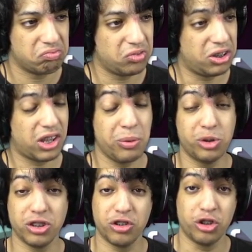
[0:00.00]
This game
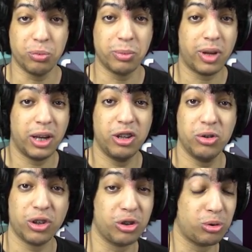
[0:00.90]
just assumes we're gonna
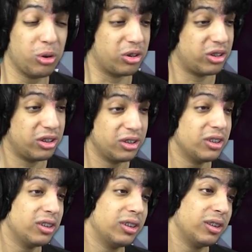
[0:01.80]
use a controller.
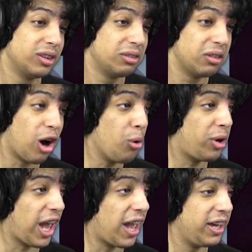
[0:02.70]

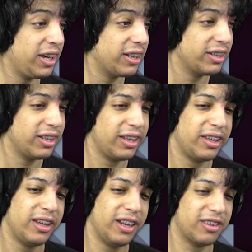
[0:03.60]
Okay.
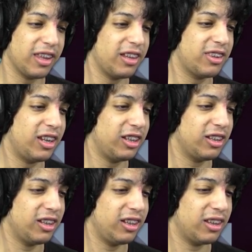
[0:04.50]
It's like it's gonna...